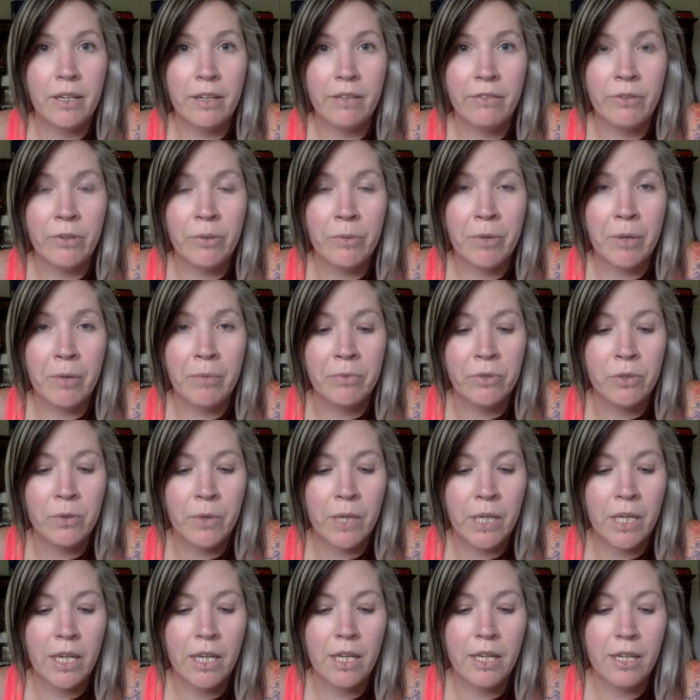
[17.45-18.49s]
I have no problem
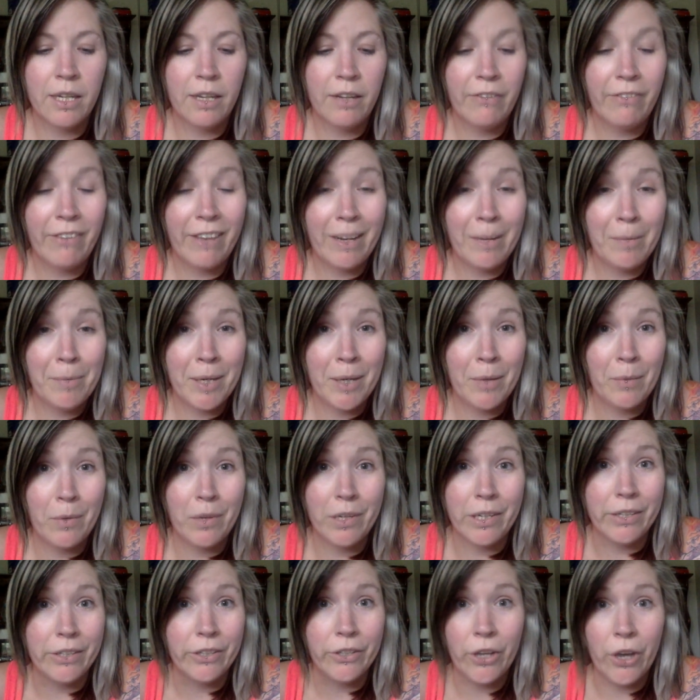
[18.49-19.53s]
doing it if anybody
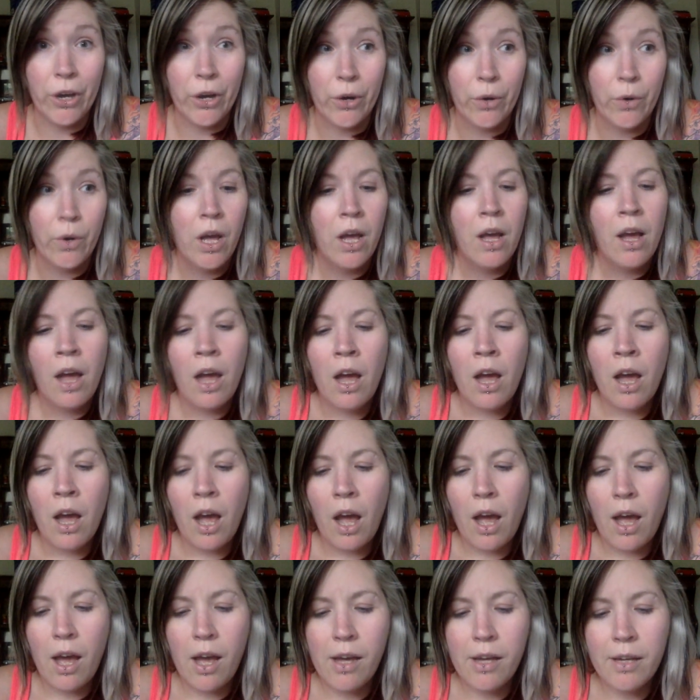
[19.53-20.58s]
wanted to know.
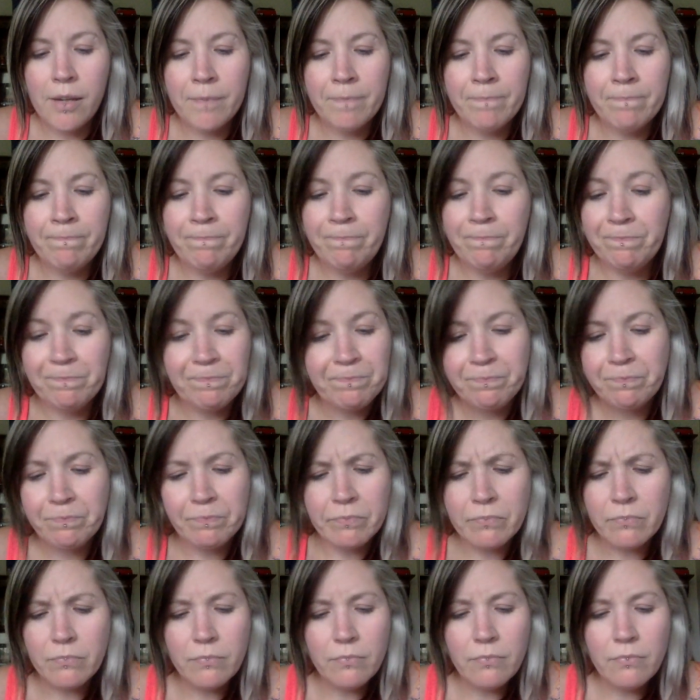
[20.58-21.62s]
Um,
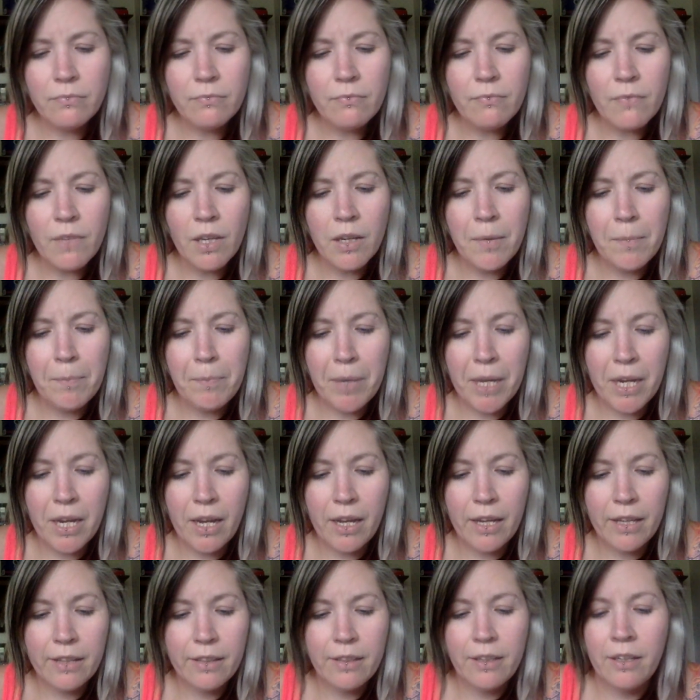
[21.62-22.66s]
but
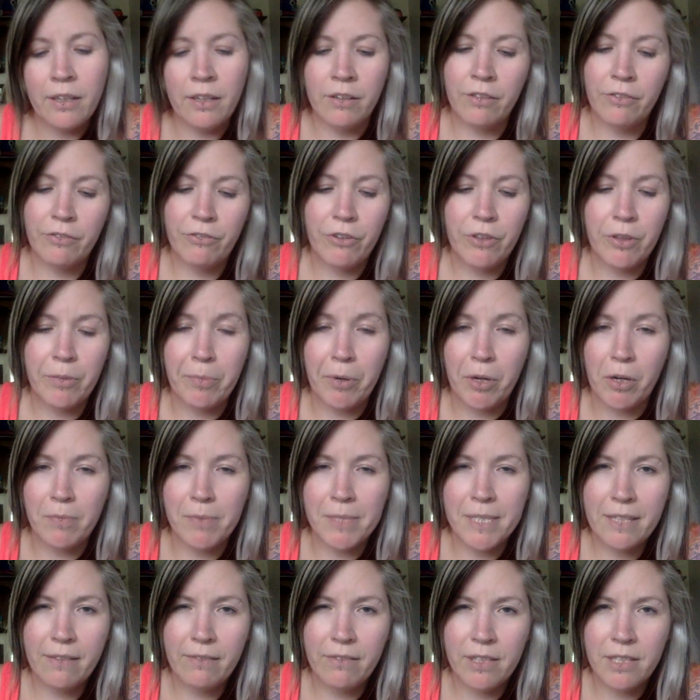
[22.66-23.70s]
I think for the
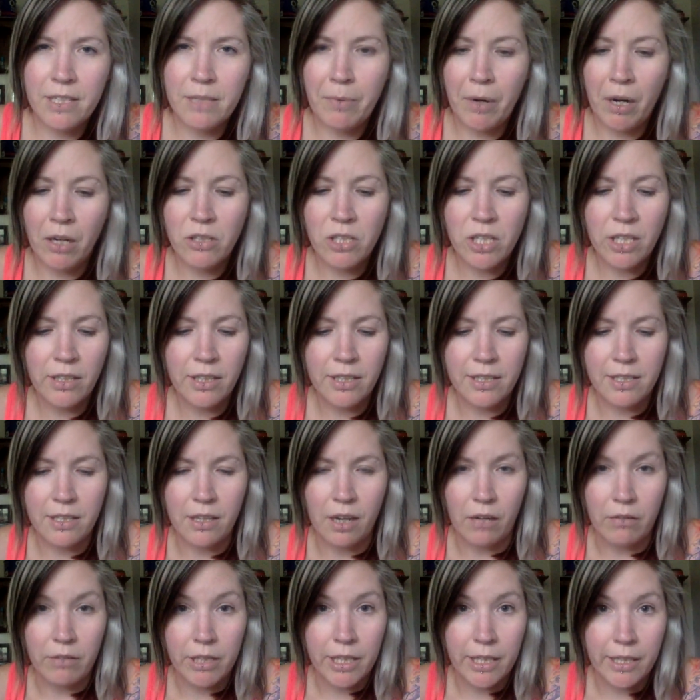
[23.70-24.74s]
purpose of this project, it's
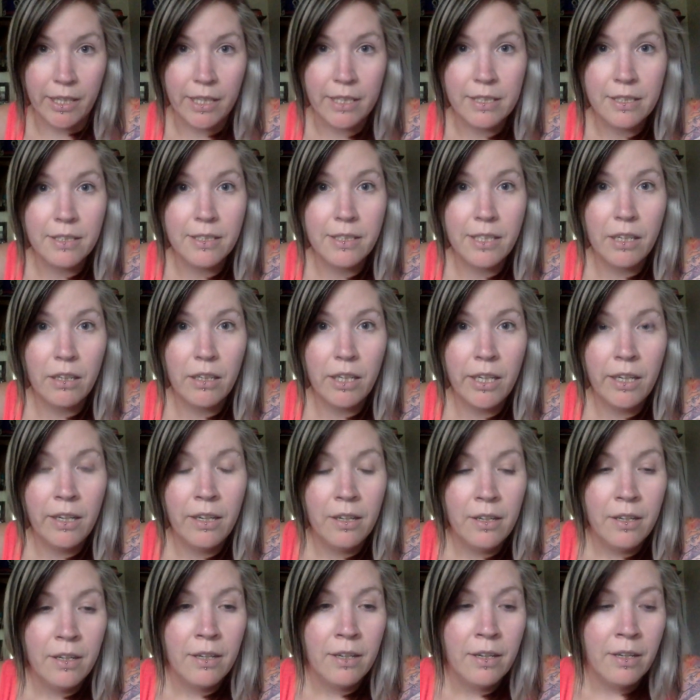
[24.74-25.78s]
not really necessary.
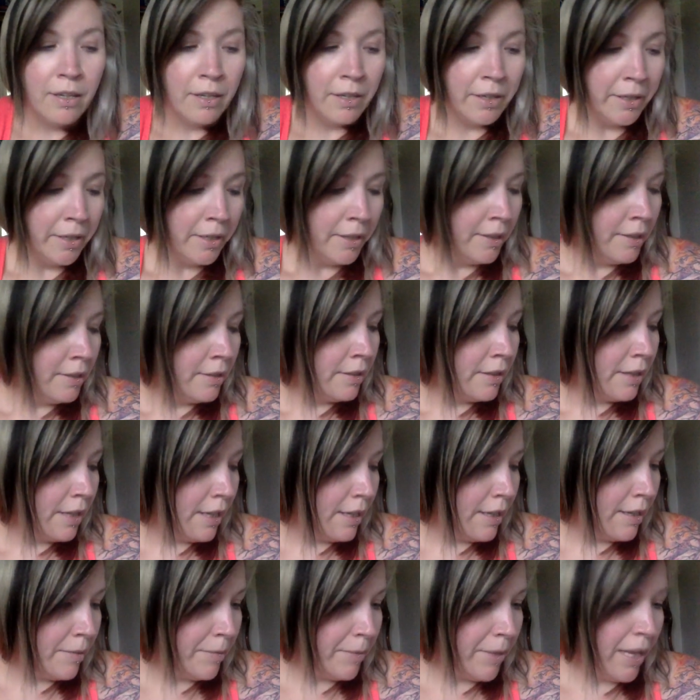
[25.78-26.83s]

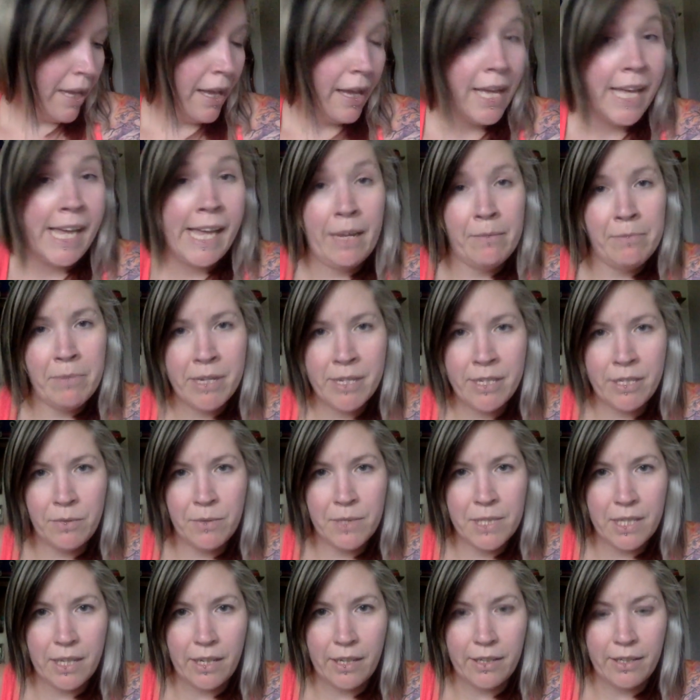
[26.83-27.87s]
Um, and my
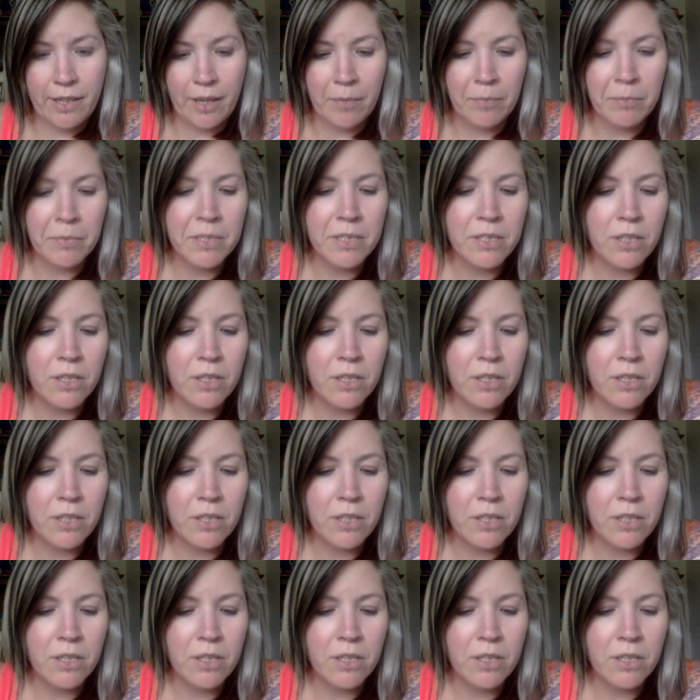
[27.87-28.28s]
suicide attempt.